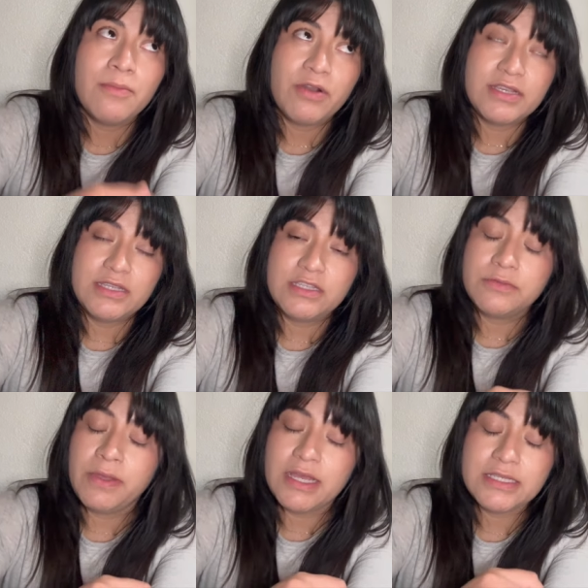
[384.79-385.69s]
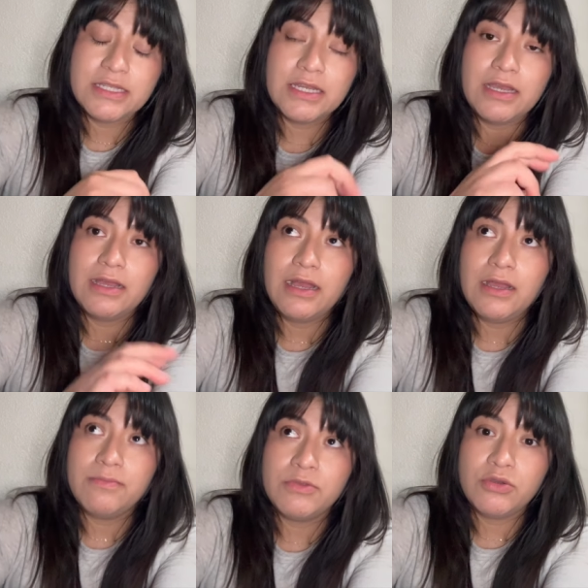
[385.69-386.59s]
processed pasta,
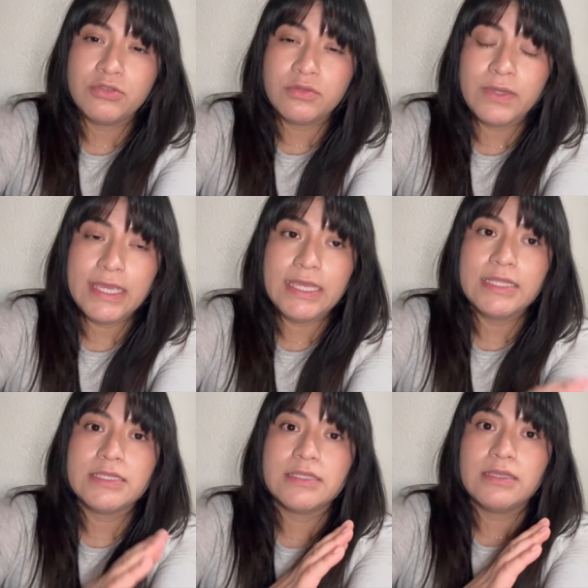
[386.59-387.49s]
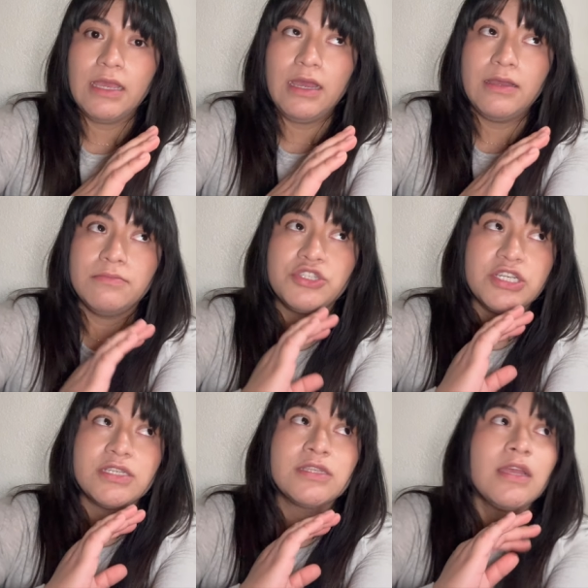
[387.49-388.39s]
um, no sweets, um,
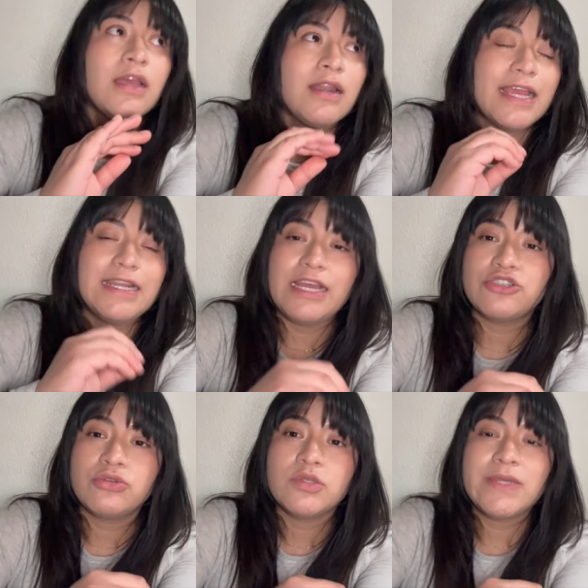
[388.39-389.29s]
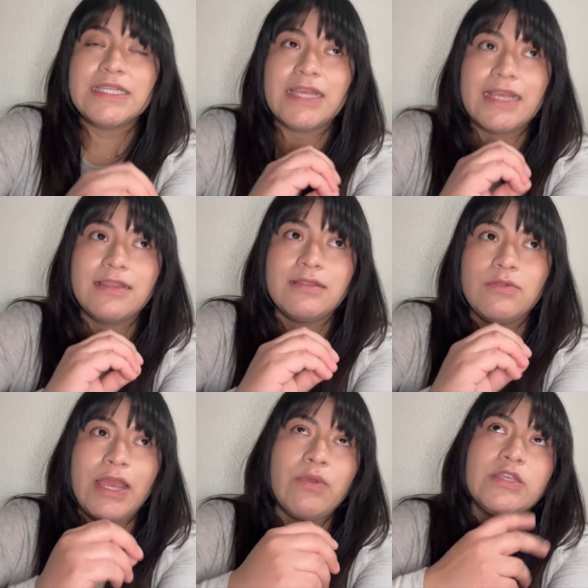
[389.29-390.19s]
just like natural sweets, like
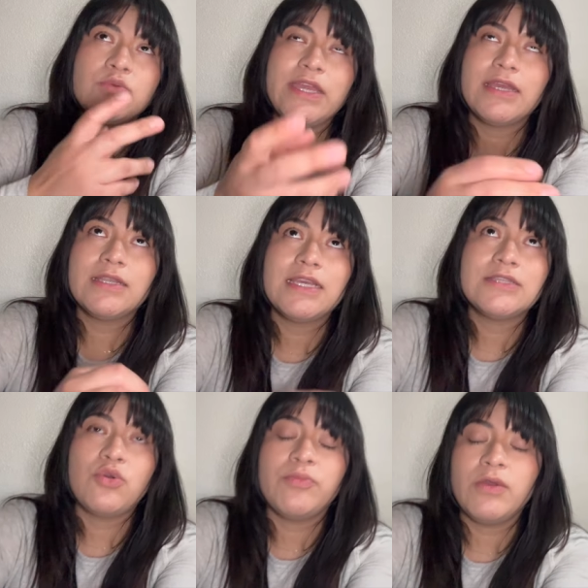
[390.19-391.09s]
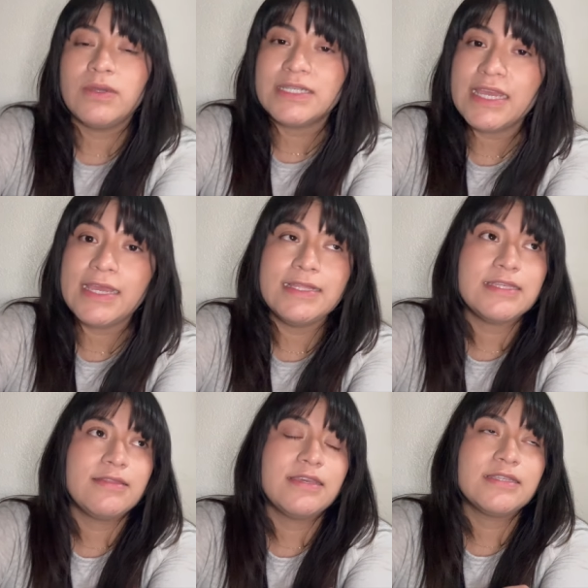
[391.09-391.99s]
like we sweetened his oatmeal with dates
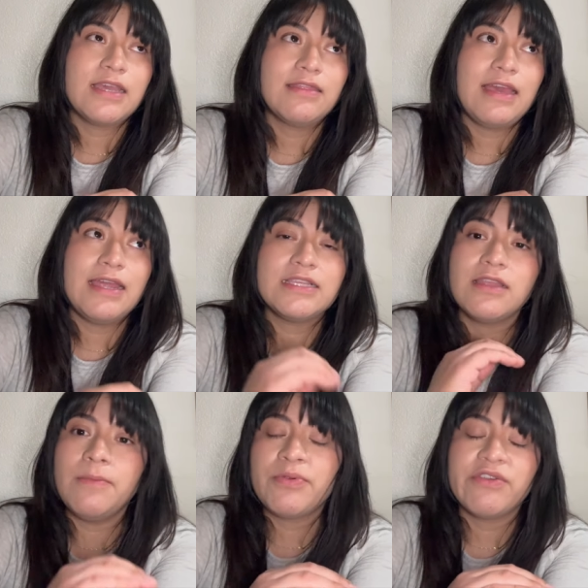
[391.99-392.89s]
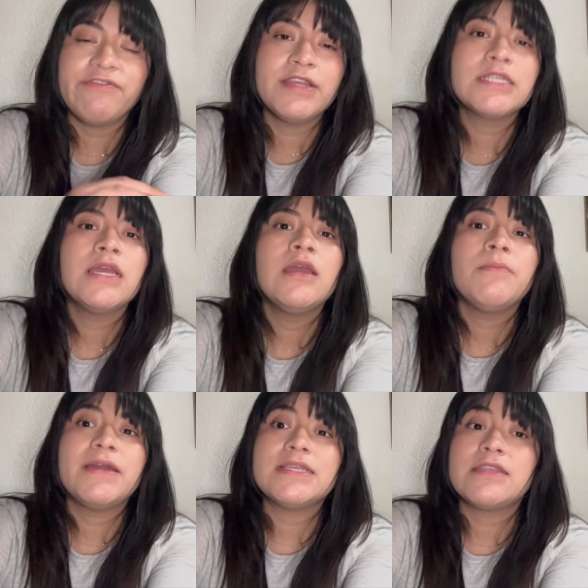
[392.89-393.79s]
and things like that. It's not perfect,
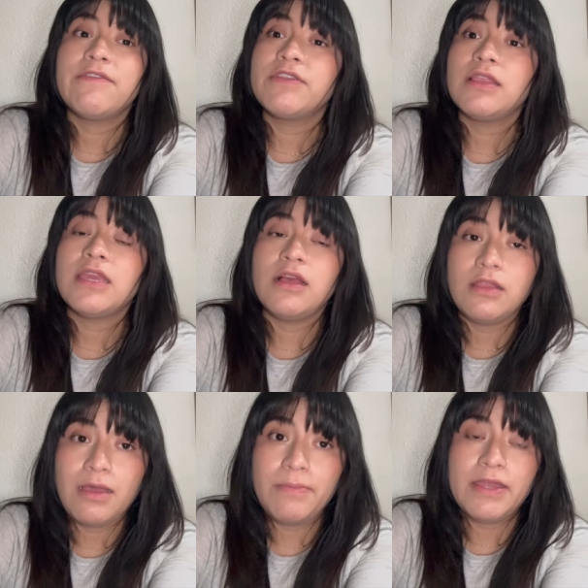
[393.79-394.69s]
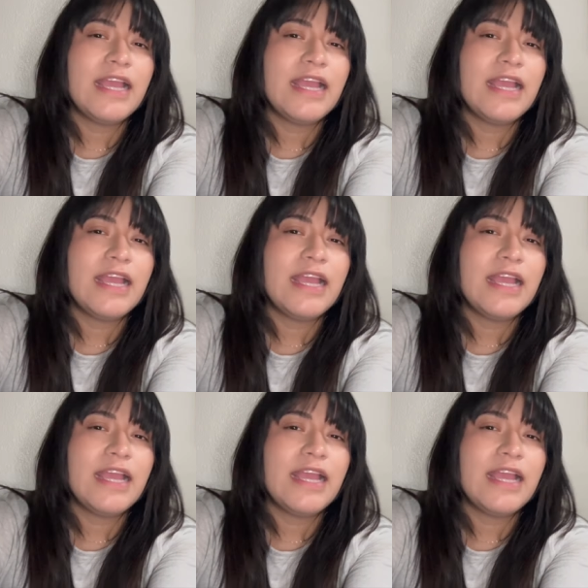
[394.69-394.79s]
but it's definitely a lot better.